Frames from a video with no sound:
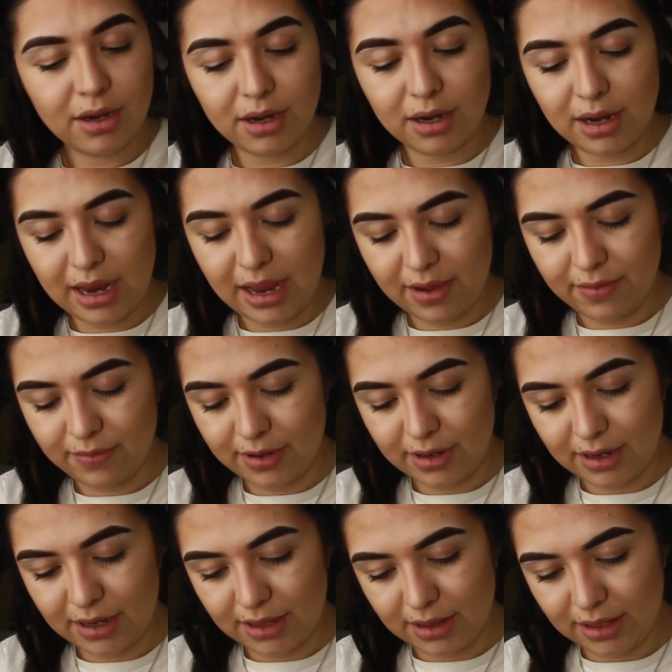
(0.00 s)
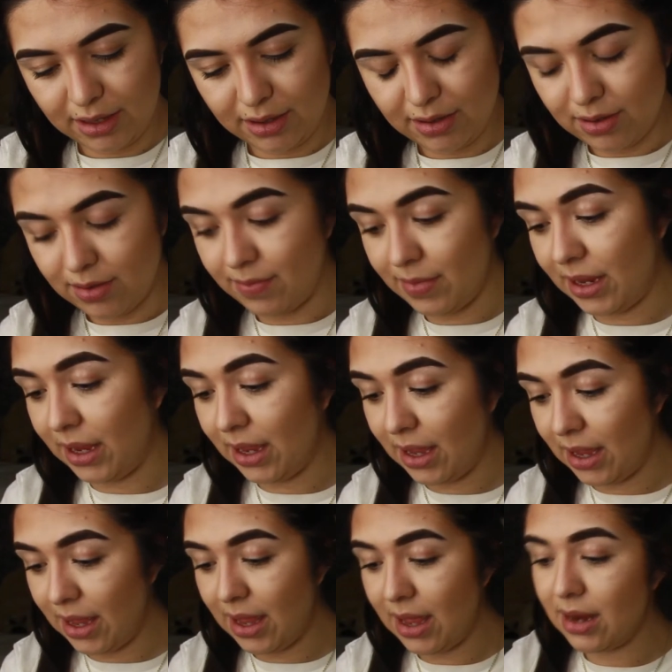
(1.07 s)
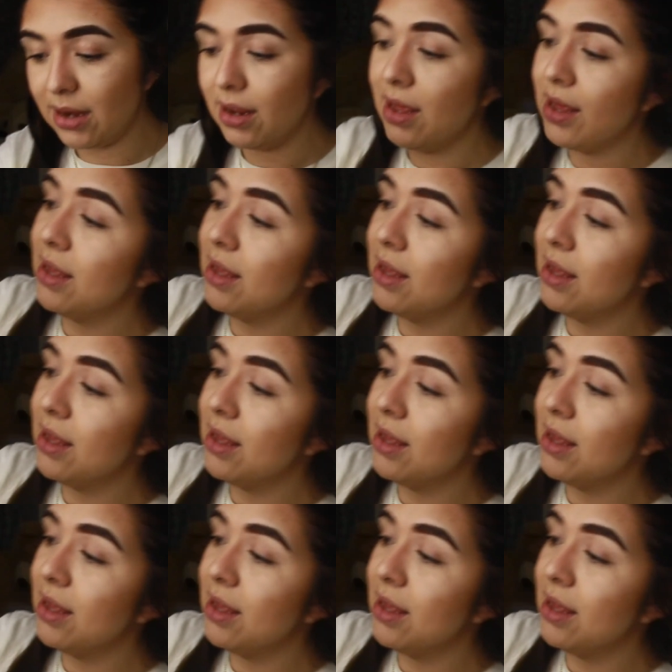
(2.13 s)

I have one I think on my hand.